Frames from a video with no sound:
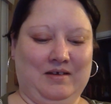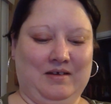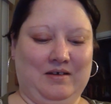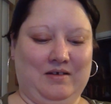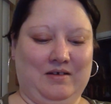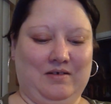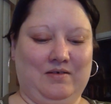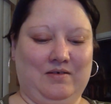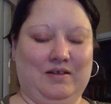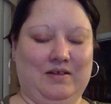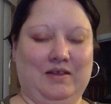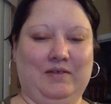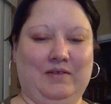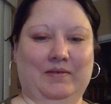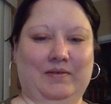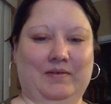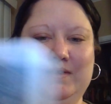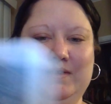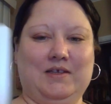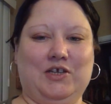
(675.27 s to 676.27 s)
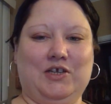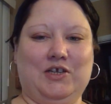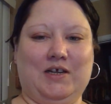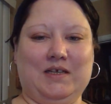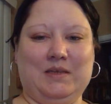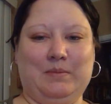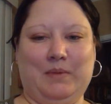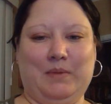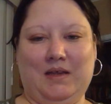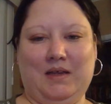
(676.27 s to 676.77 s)
Oh, I love this, the Jack of
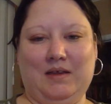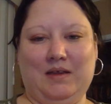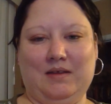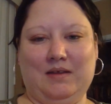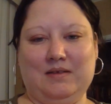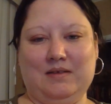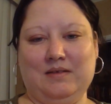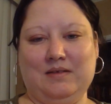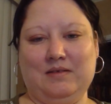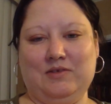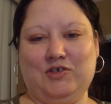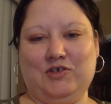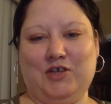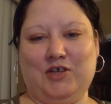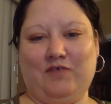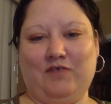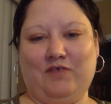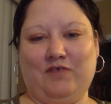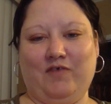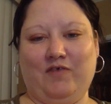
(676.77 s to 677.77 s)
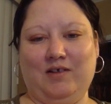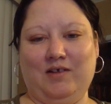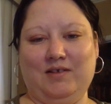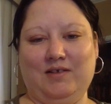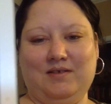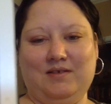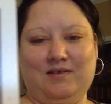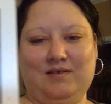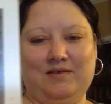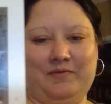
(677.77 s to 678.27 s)
Spades, Jack Frost.